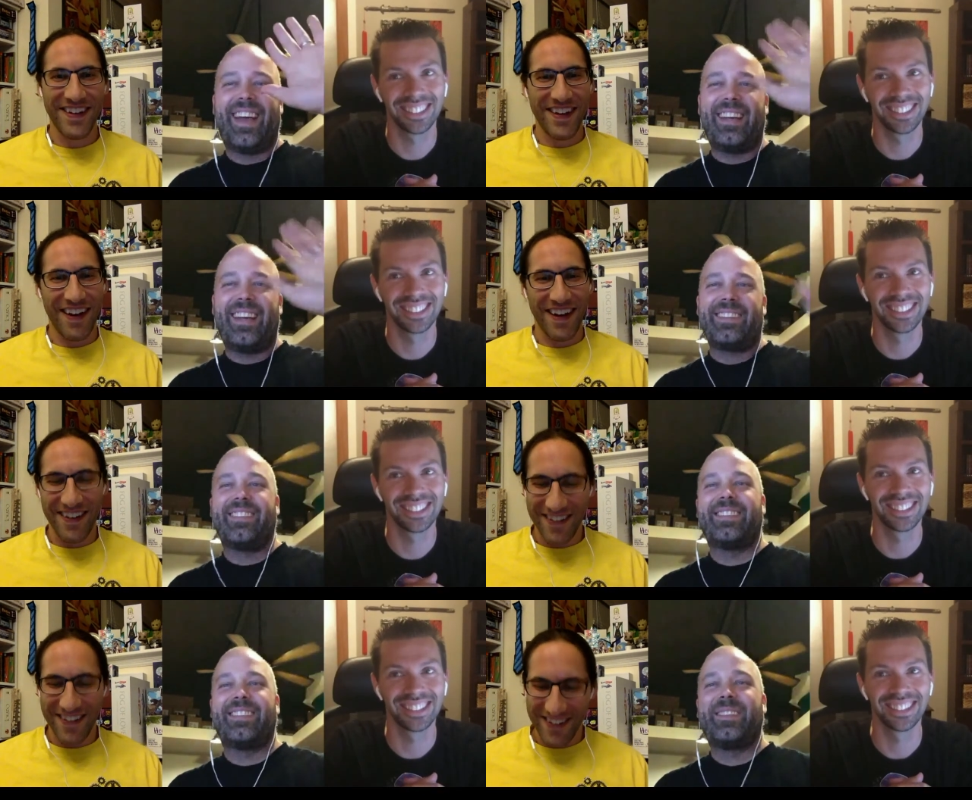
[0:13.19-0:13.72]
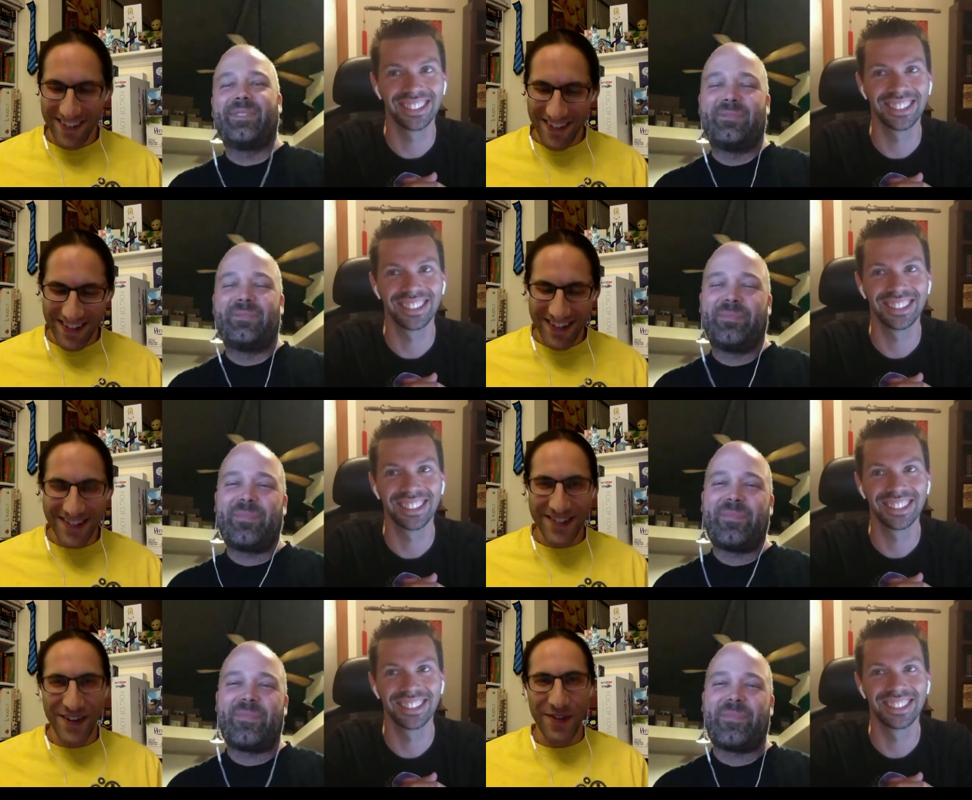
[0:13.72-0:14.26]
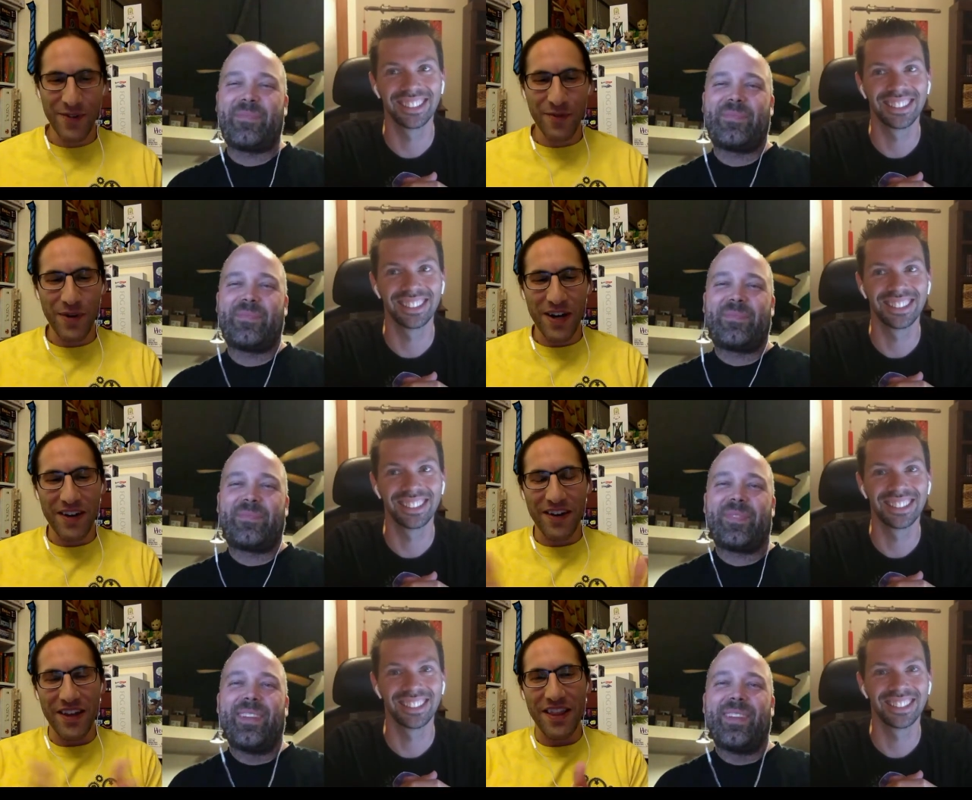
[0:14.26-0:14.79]
Speaker 1: Hey. It's going
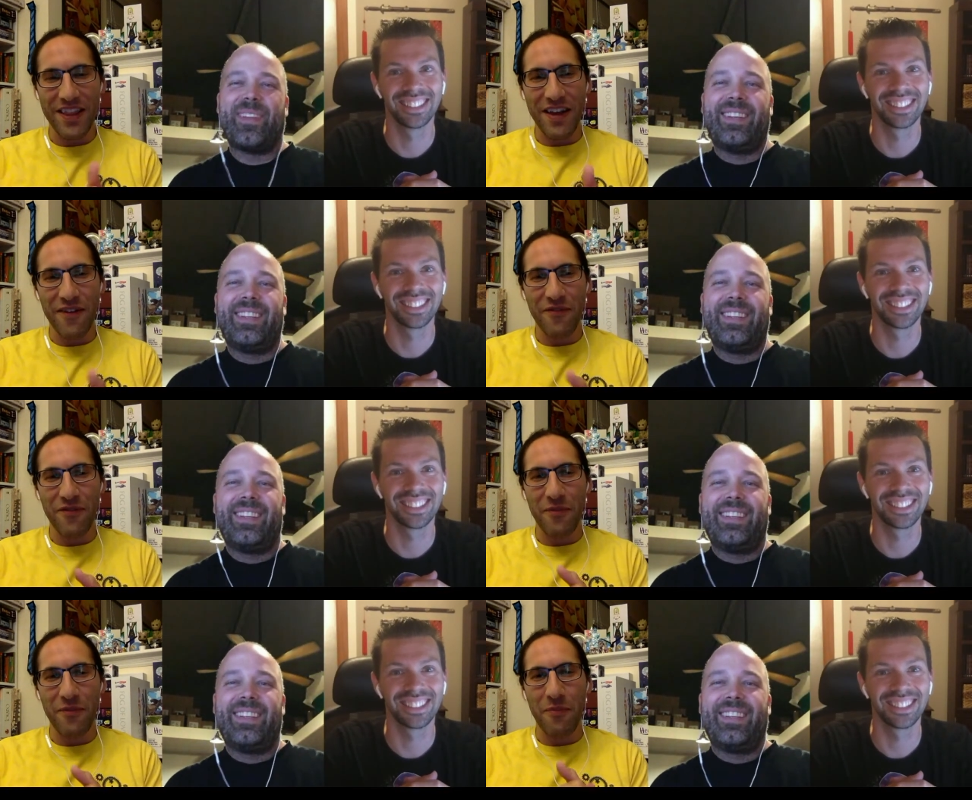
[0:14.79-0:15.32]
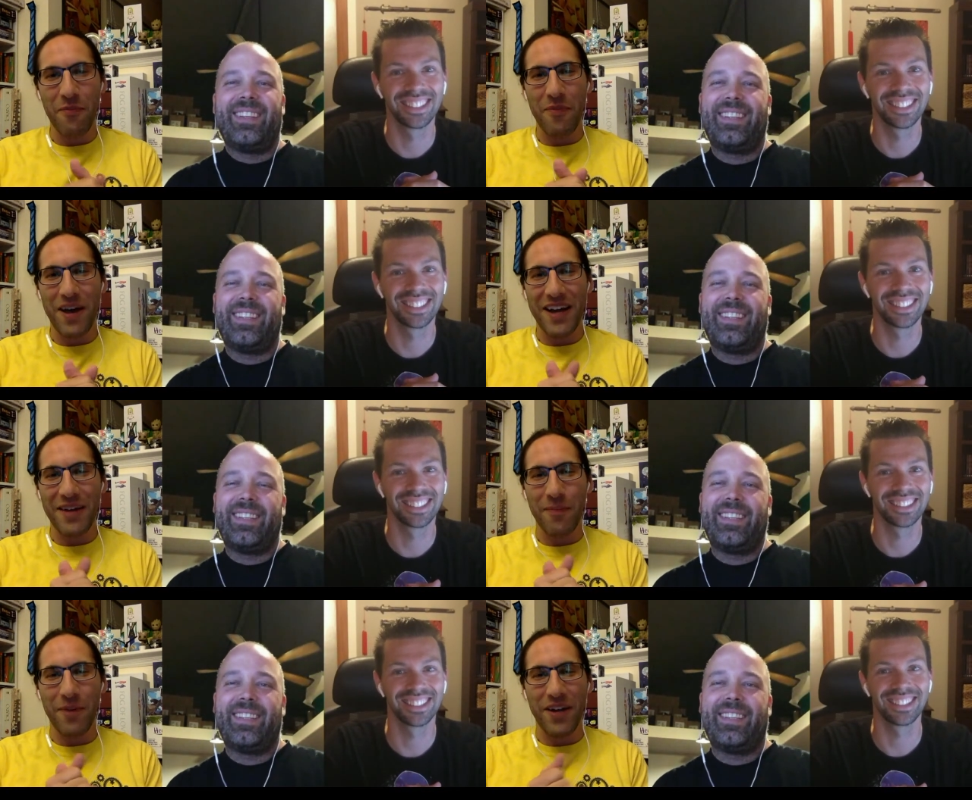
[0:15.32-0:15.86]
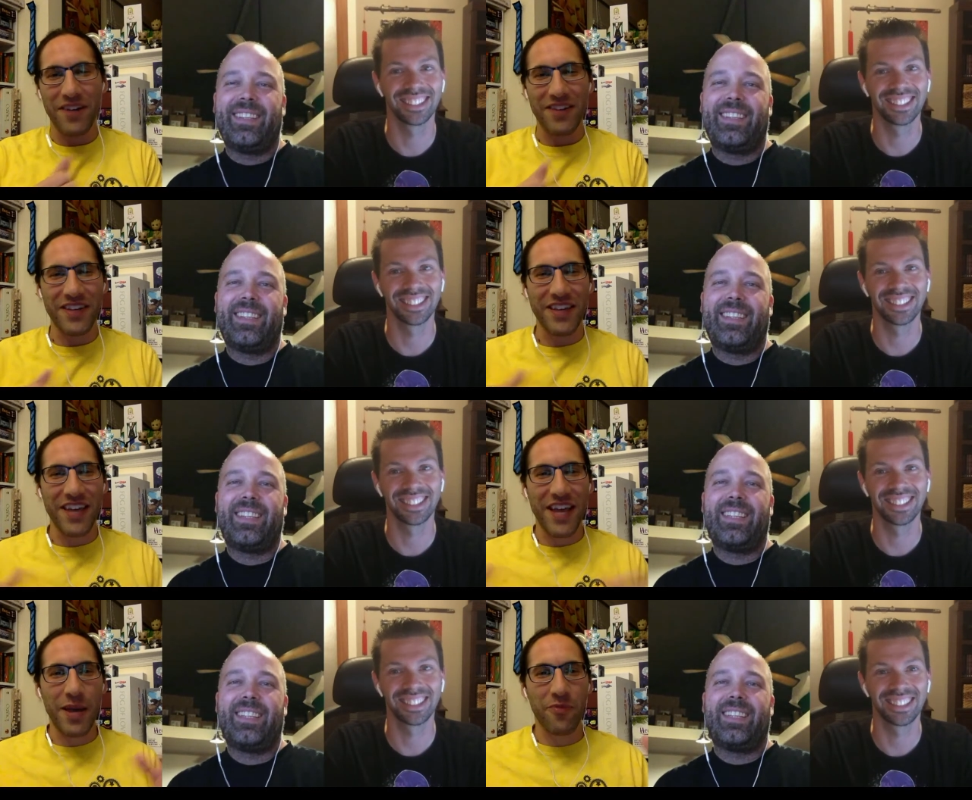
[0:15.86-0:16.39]
well, and they are from Mind
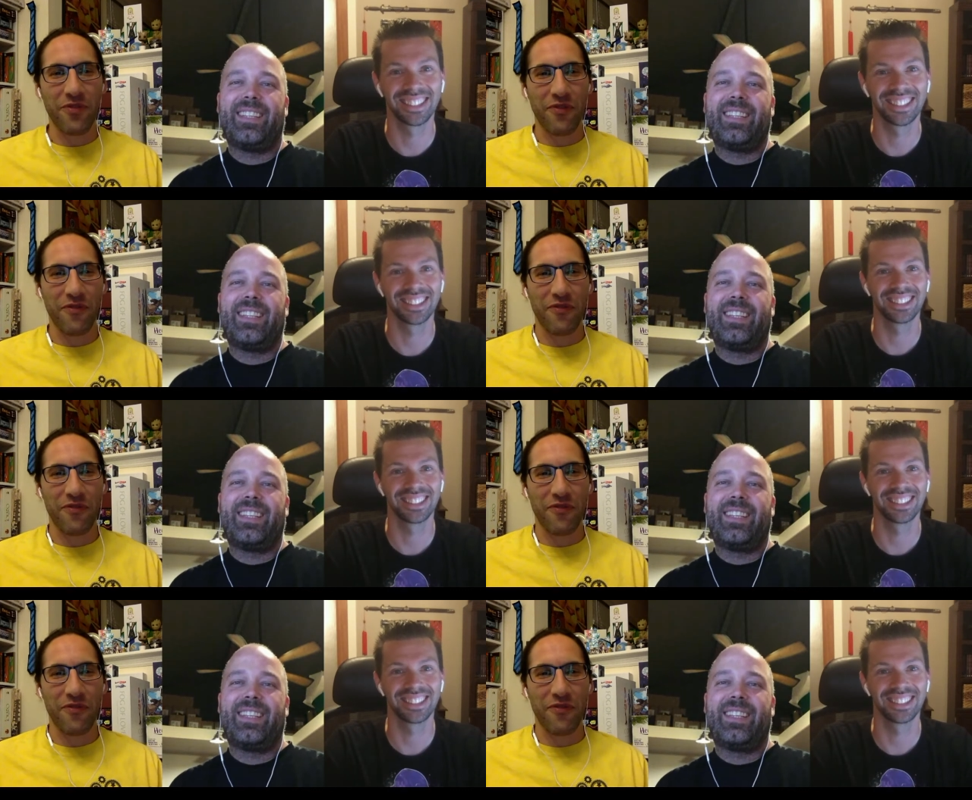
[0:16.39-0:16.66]
Bottling Games,